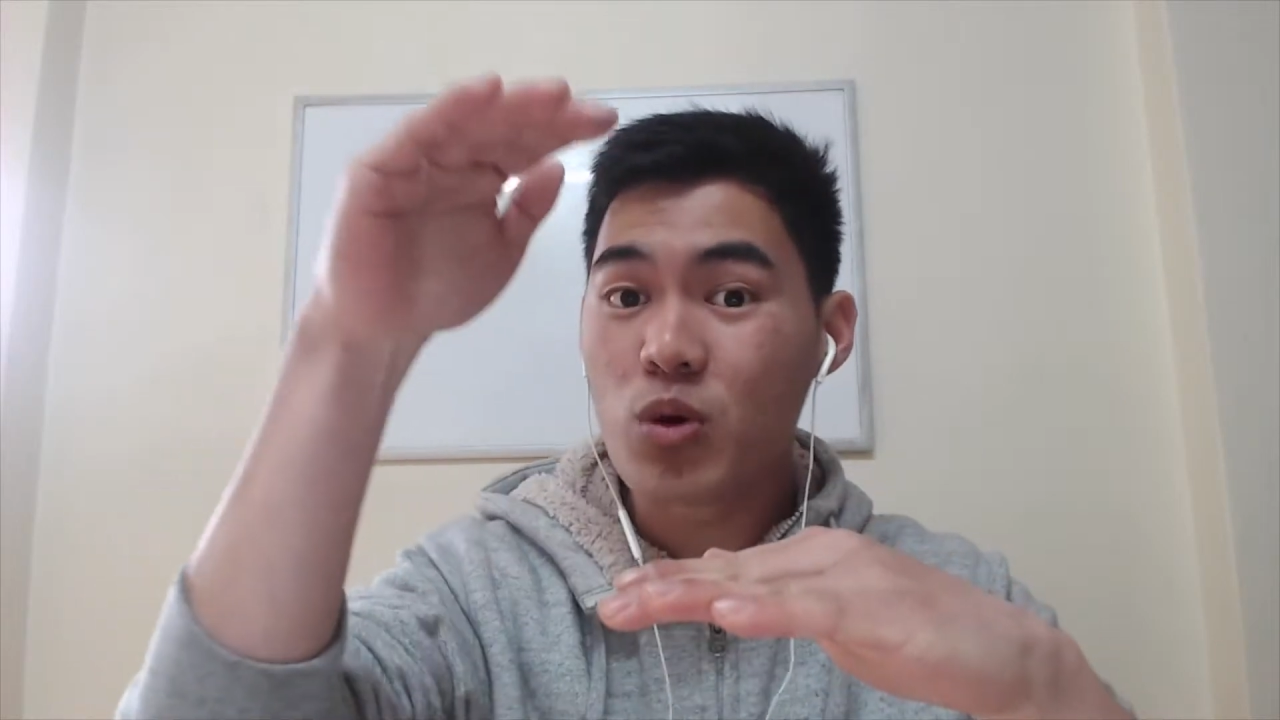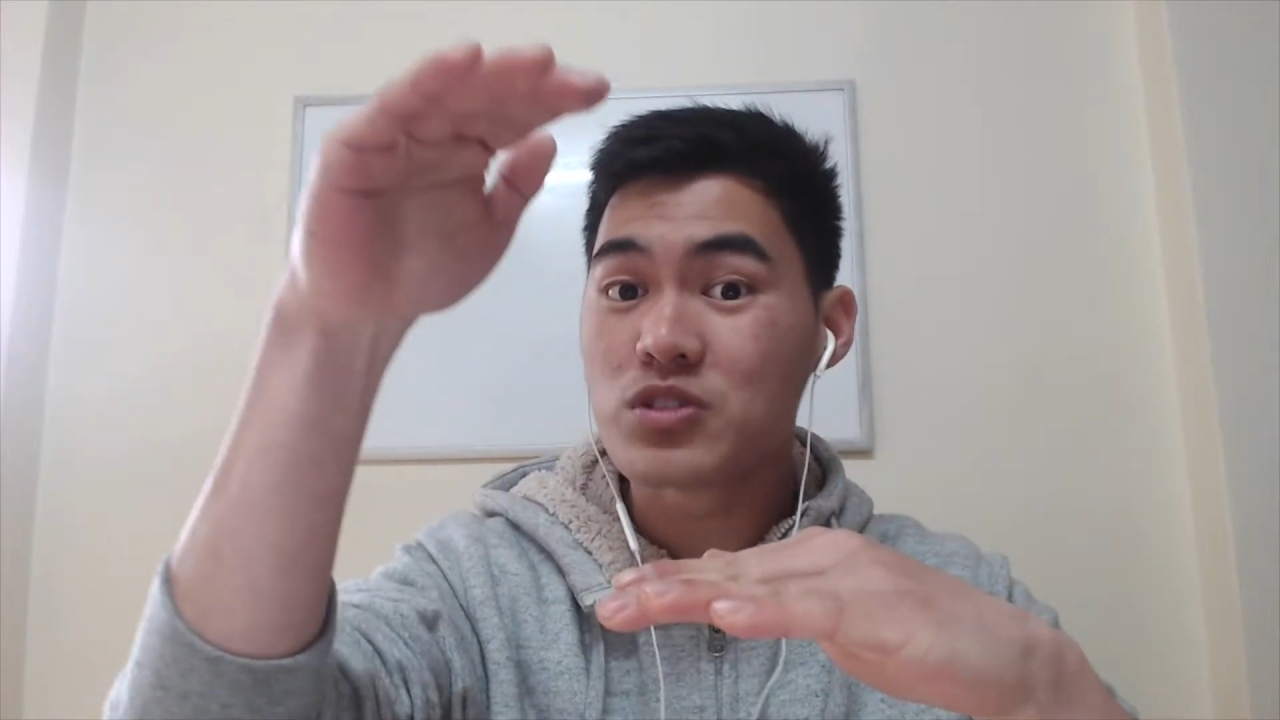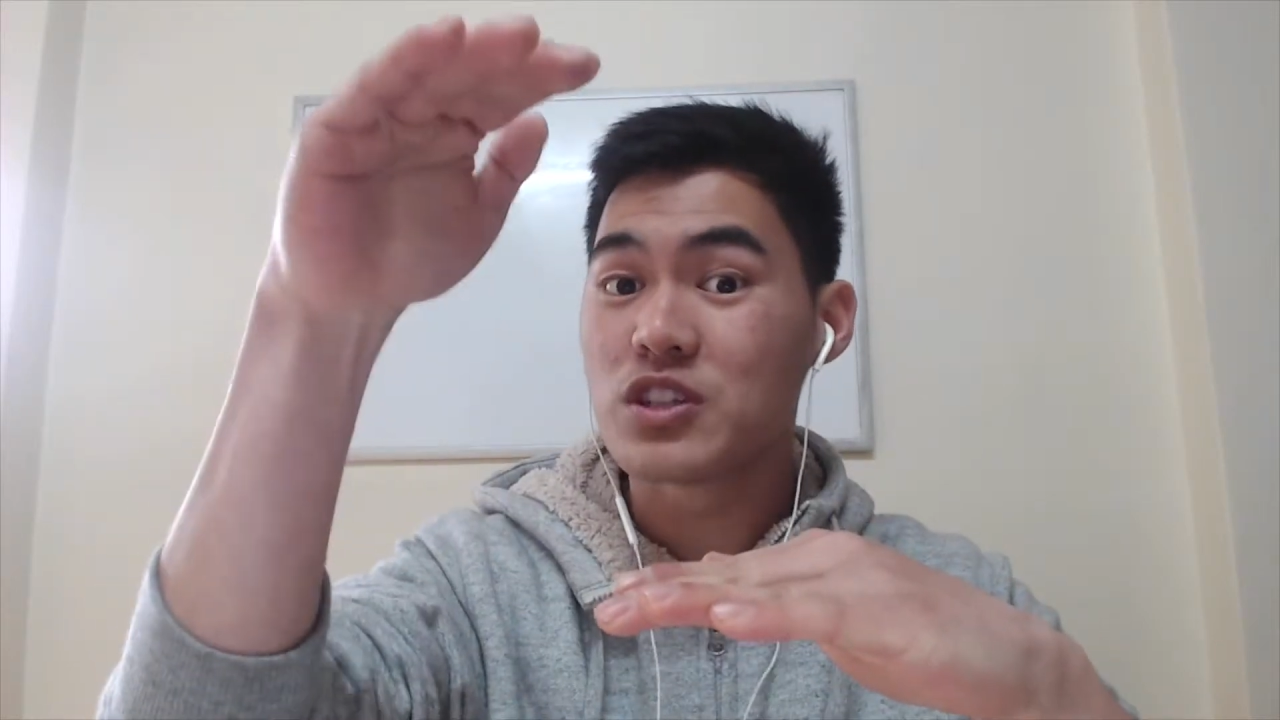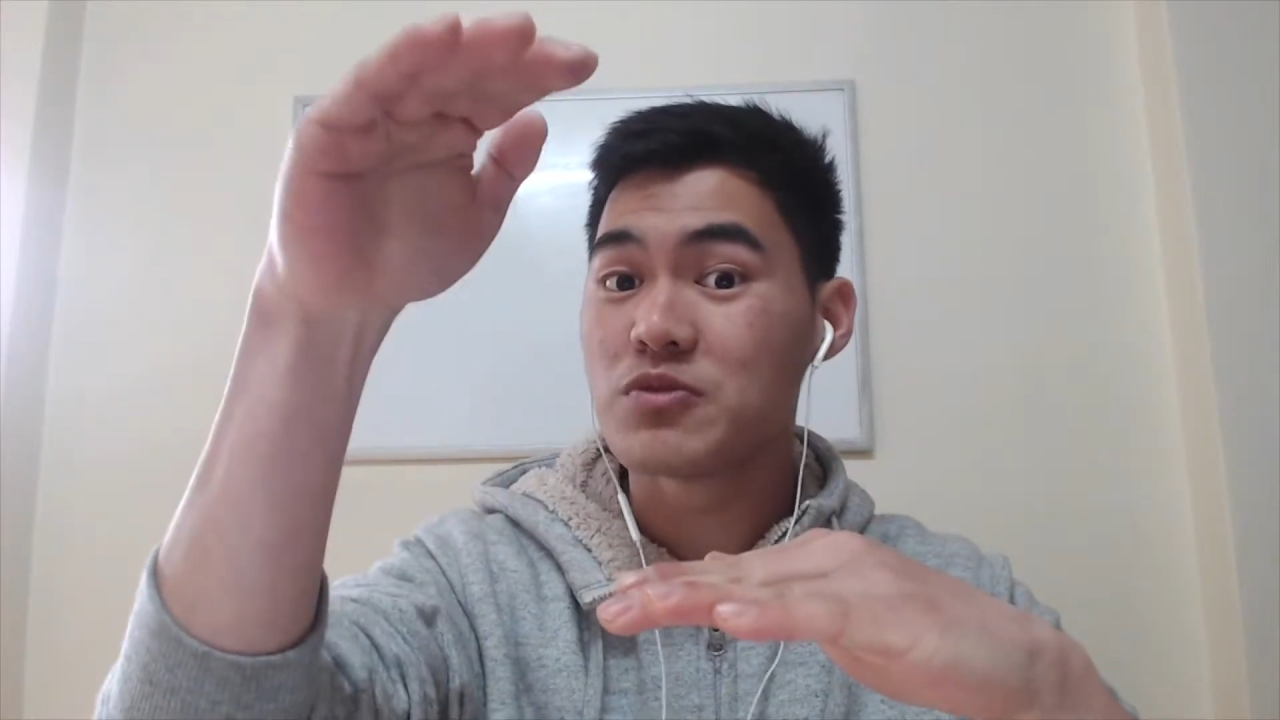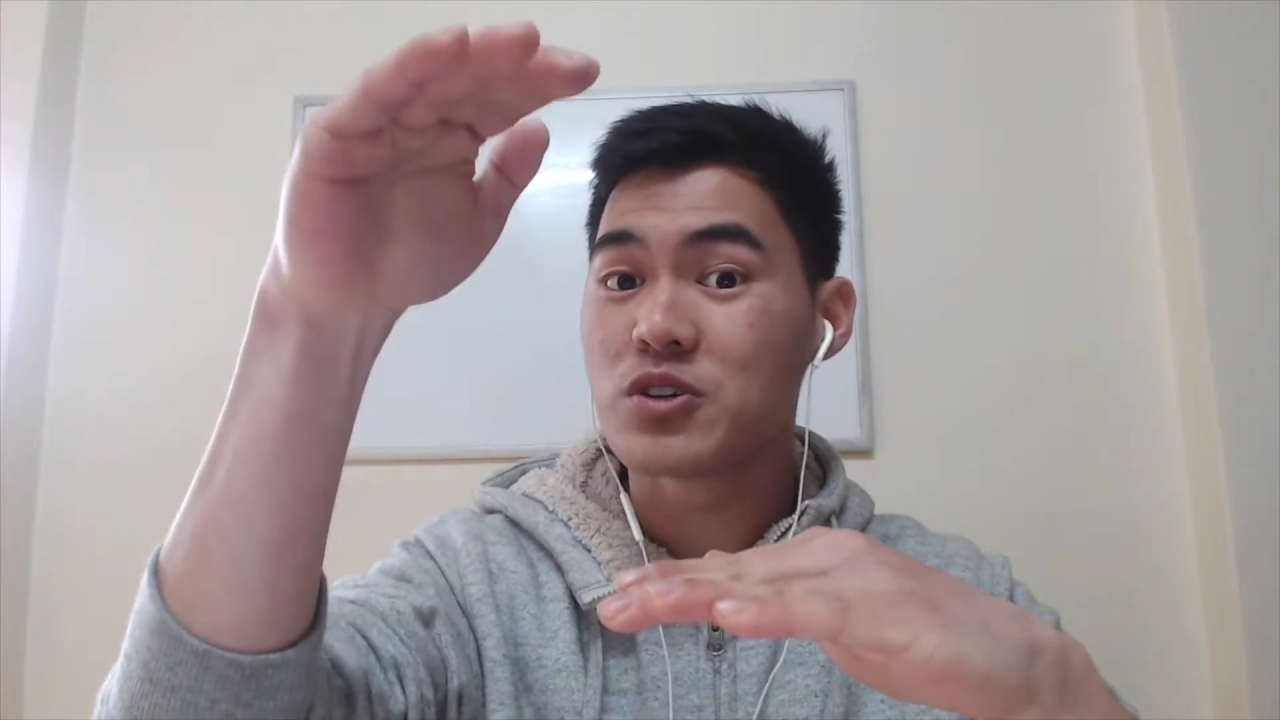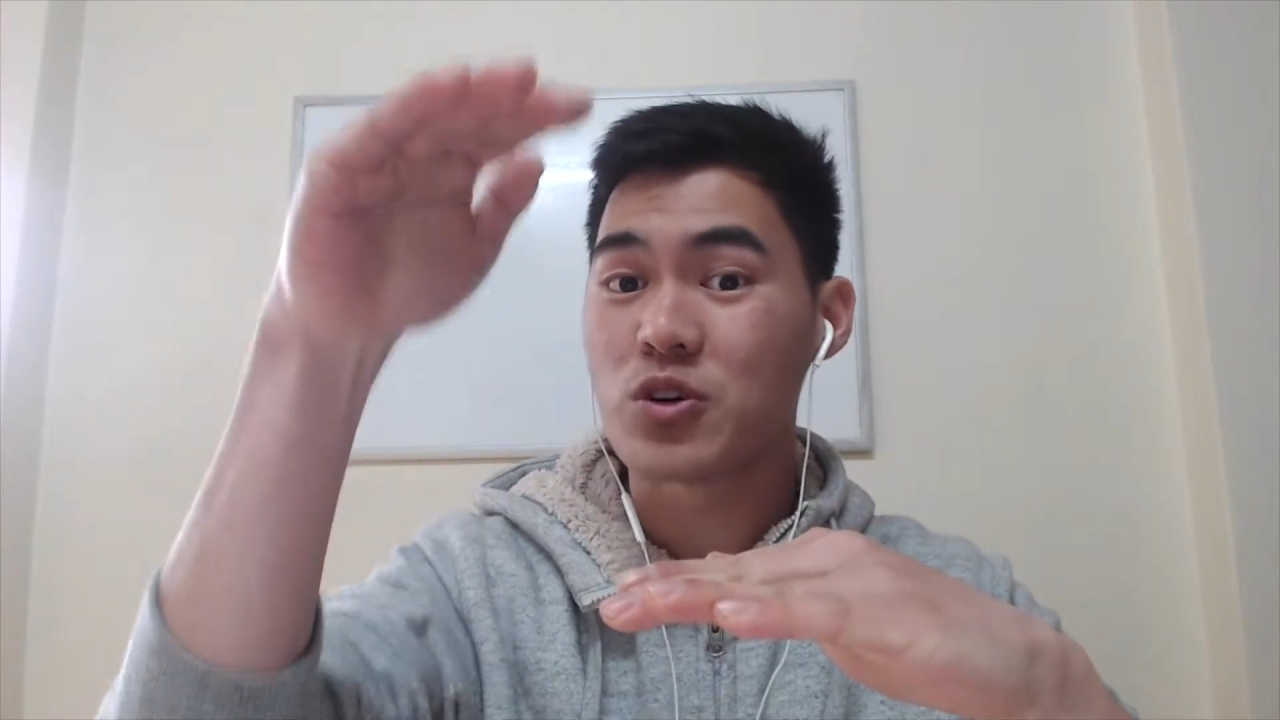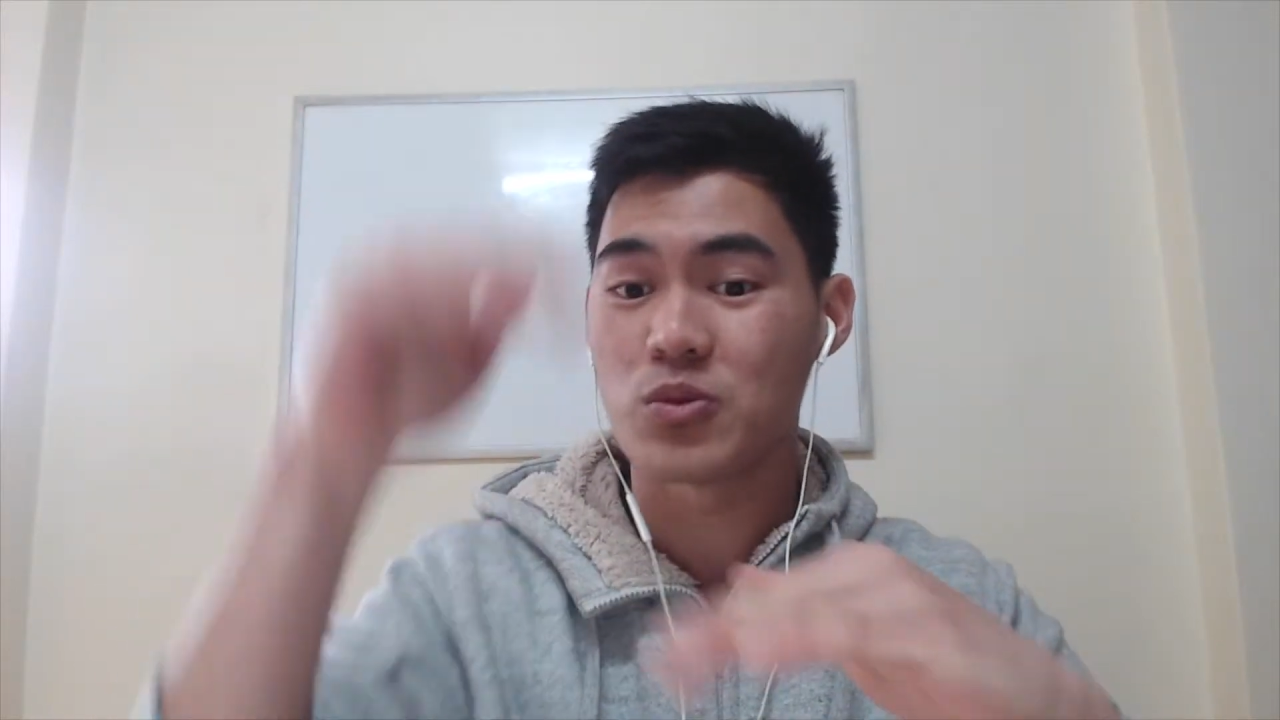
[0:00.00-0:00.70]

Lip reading: difficult